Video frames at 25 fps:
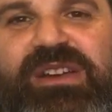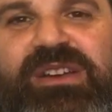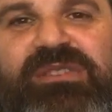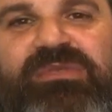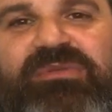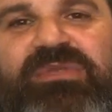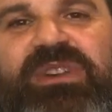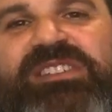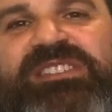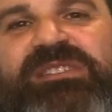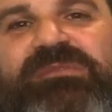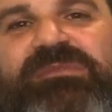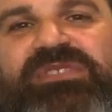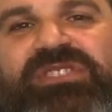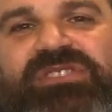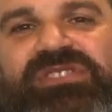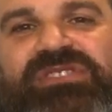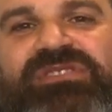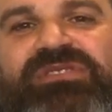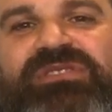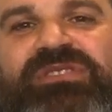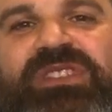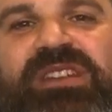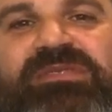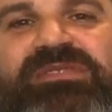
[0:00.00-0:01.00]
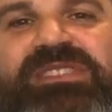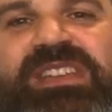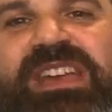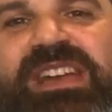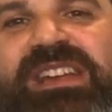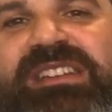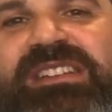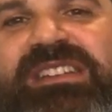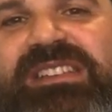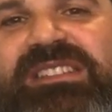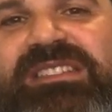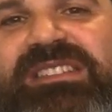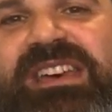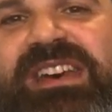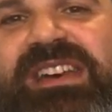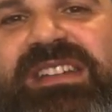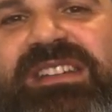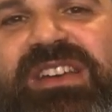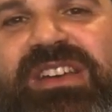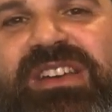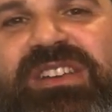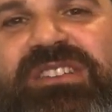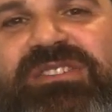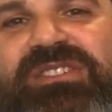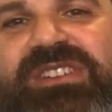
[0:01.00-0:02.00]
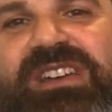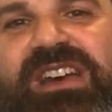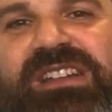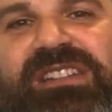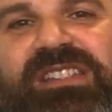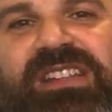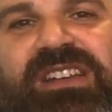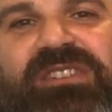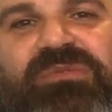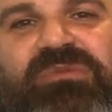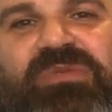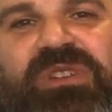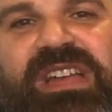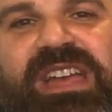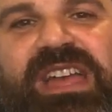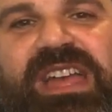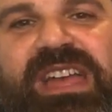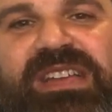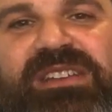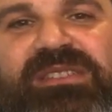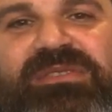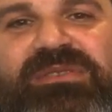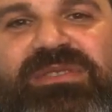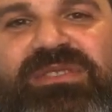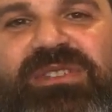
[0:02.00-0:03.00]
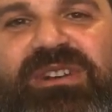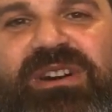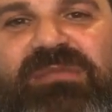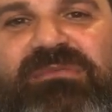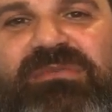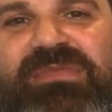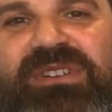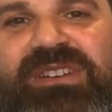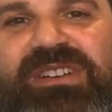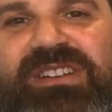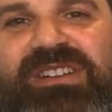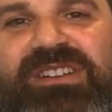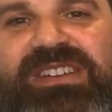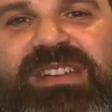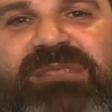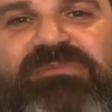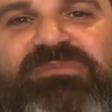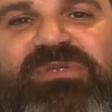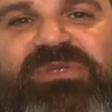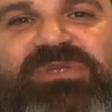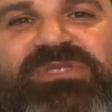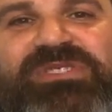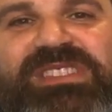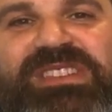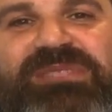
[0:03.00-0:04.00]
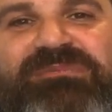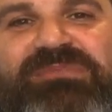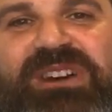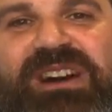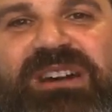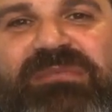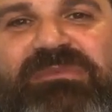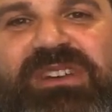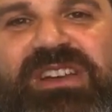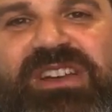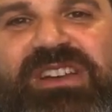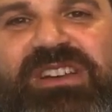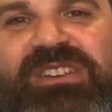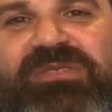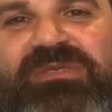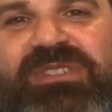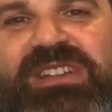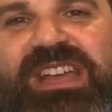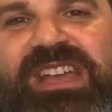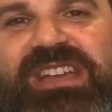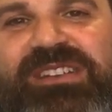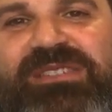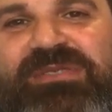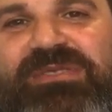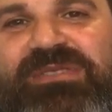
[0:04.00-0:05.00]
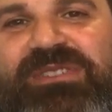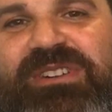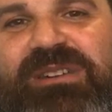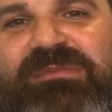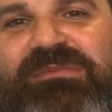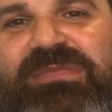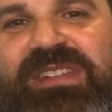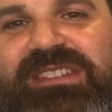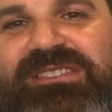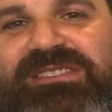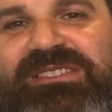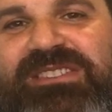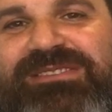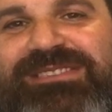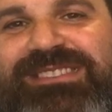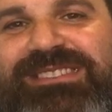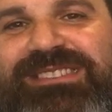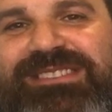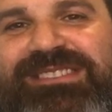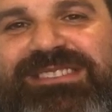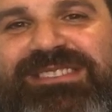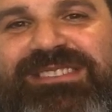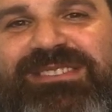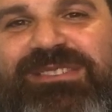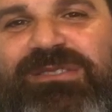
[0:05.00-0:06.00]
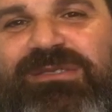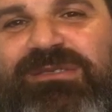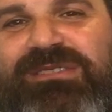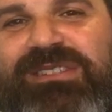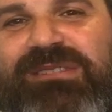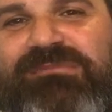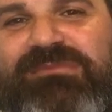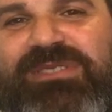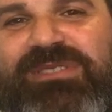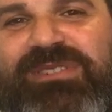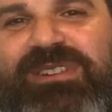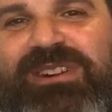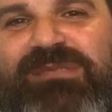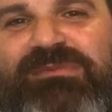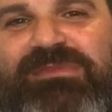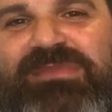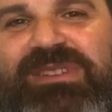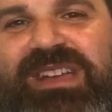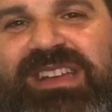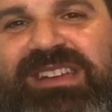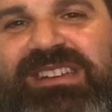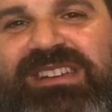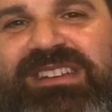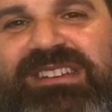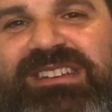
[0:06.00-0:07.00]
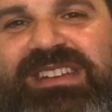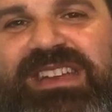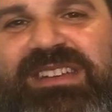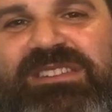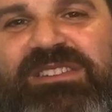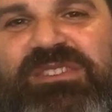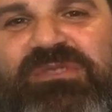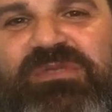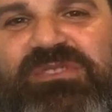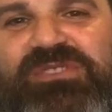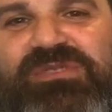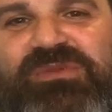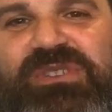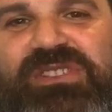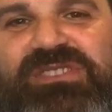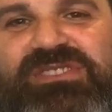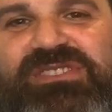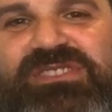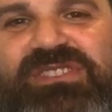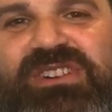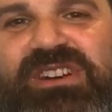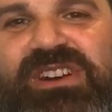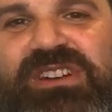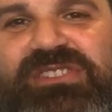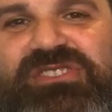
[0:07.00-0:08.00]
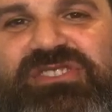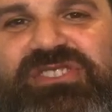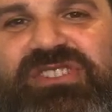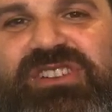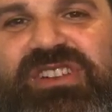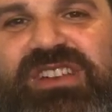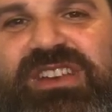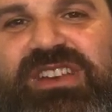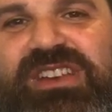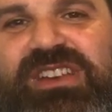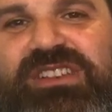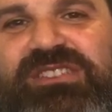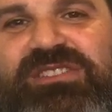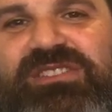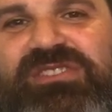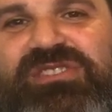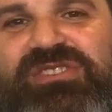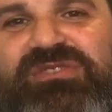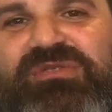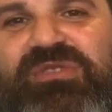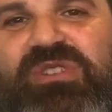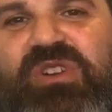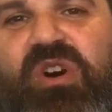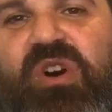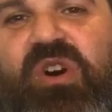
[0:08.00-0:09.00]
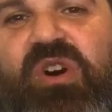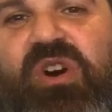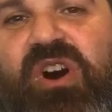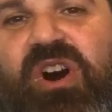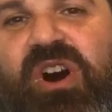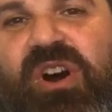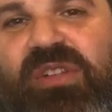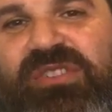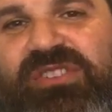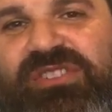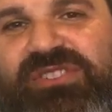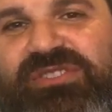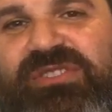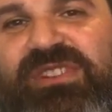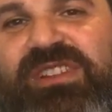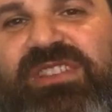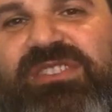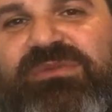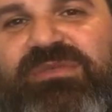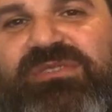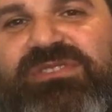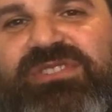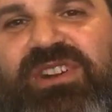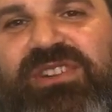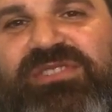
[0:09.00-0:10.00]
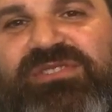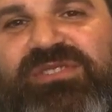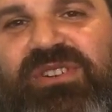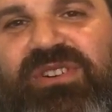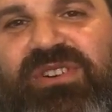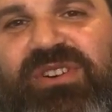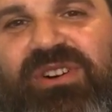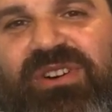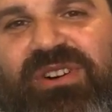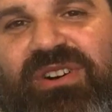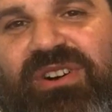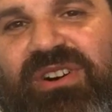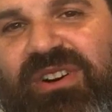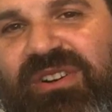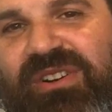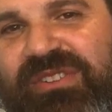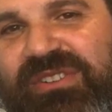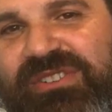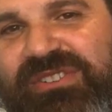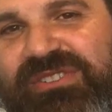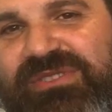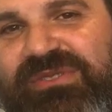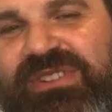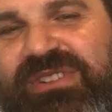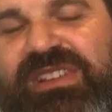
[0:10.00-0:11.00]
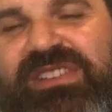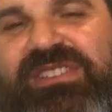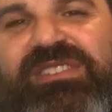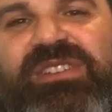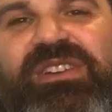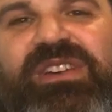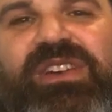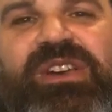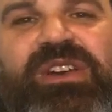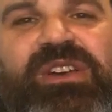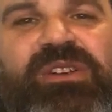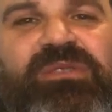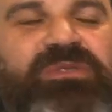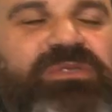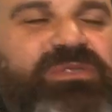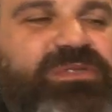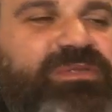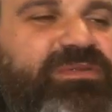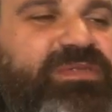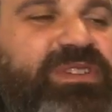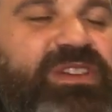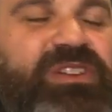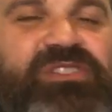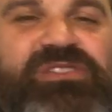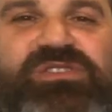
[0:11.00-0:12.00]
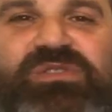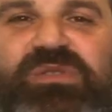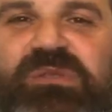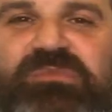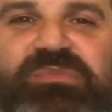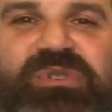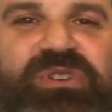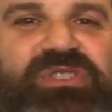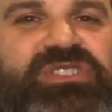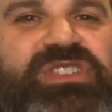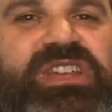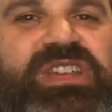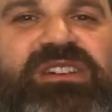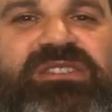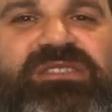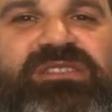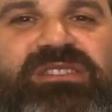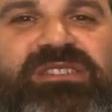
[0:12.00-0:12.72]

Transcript: Resting position in your left hand is that you kind of like wanna hang your thumb, yeah, Bruce Lee palm. You wanna hang your thumb, like, do, do, do, do, I'm a thumb, in, and you just wanna touch the string, all the strings. You want to touch all the strings with your fingers. You don't want to push down.